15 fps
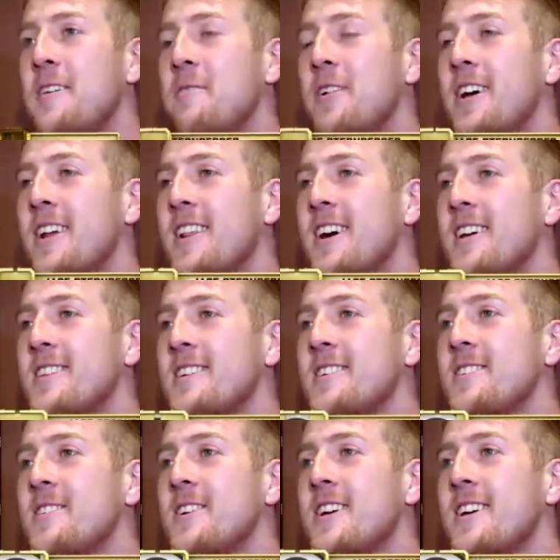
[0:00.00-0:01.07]
that play a lot
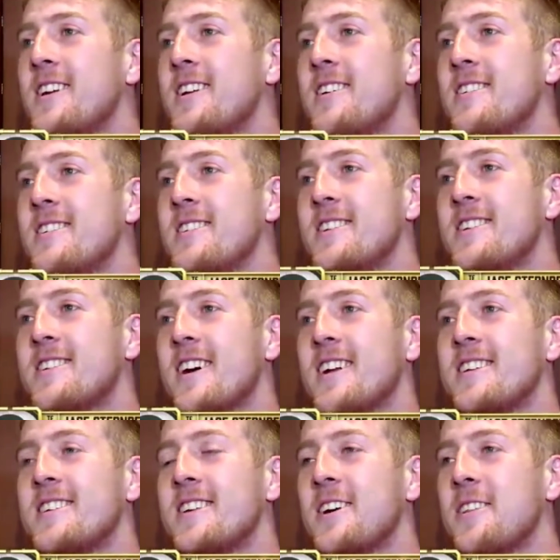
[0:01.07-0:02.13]
this week, you know, just trying
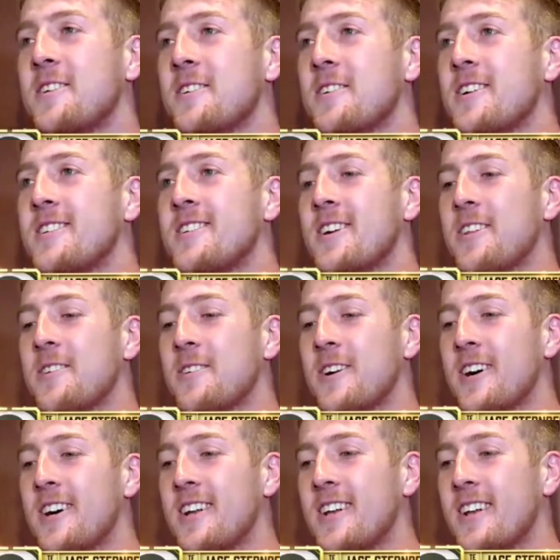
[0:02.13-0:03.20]
to sell the sell the
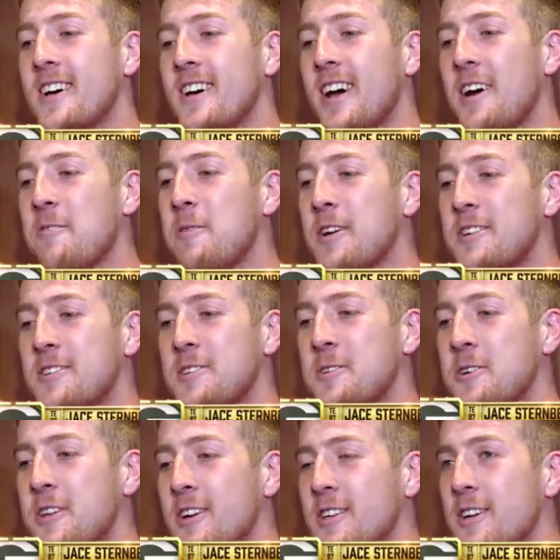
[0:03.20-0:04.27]
run, and uh, everybody's just
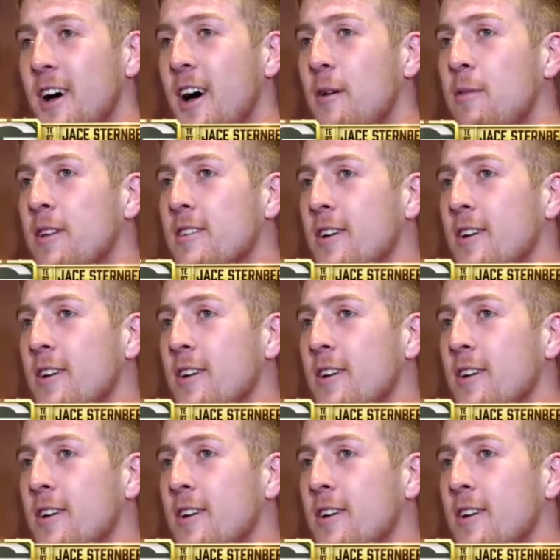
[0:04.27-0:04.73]
doing their job.